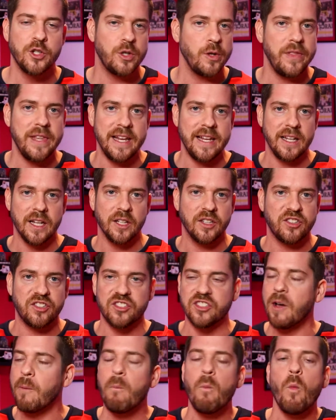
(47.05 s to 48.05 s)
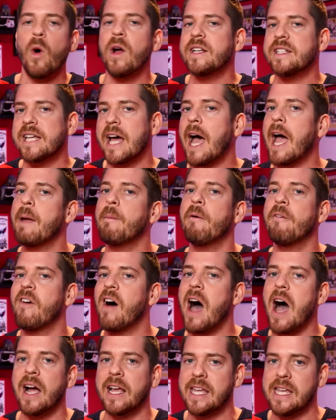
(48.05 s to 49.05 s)
to the somewhat type of
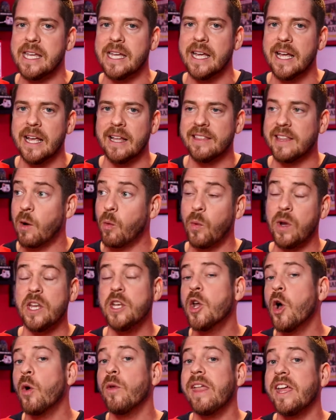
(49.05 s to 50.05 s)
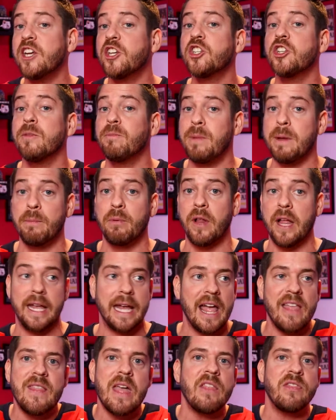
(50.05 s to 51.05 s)
hockey that we know they should be
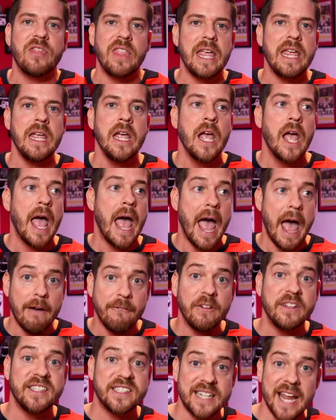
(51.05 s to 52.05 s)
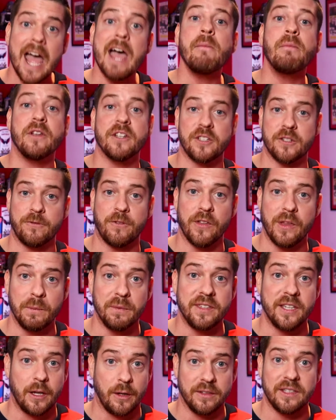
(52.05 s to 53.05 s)
playing and that they have established for
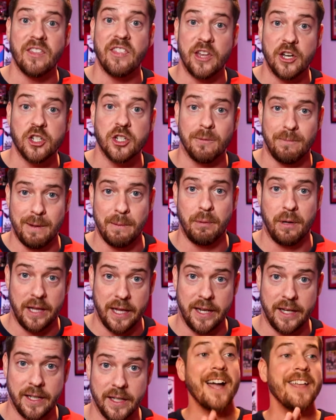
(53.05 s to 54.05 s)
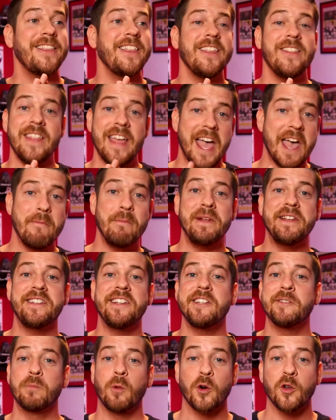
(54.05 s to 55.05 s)
themselves that they should be playing. I think the
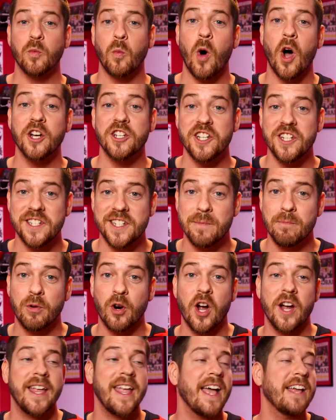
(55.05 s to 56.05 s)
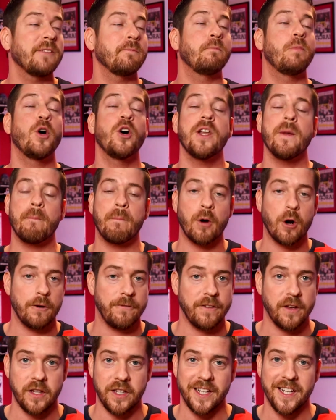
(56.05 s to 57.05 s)
NBC Sports Washington broadcast put it
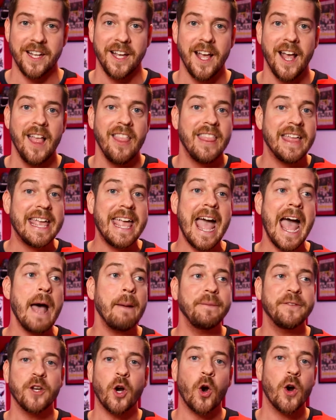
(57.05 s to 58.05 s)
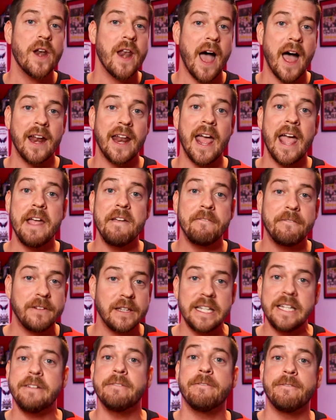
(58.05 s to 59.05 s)
perfectly. The Caps are not a
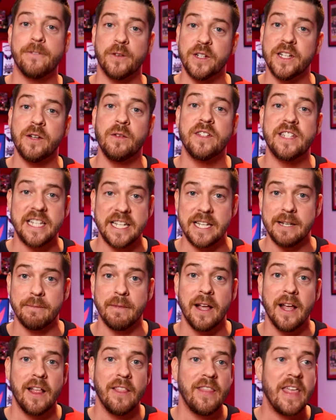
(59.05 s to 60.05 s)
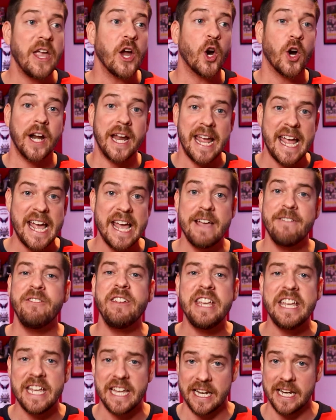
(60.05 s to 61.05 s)
fleet-footed team. They are a
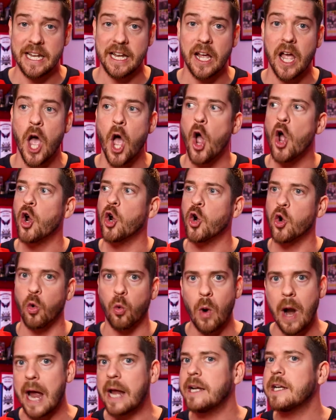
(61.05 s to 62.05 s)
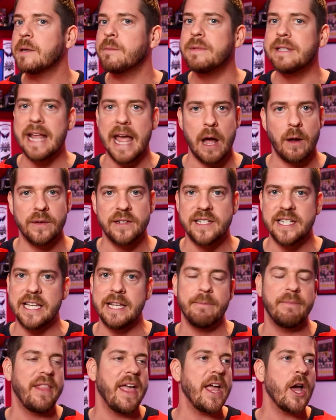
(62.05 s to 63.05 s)
heavy-hitting, grind-them-down
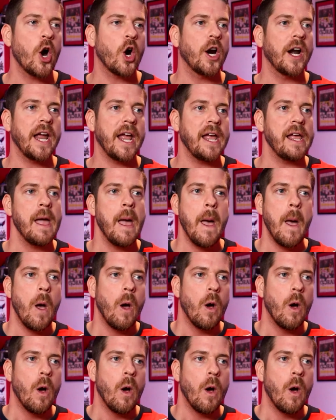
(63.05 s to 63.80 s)
team. They are a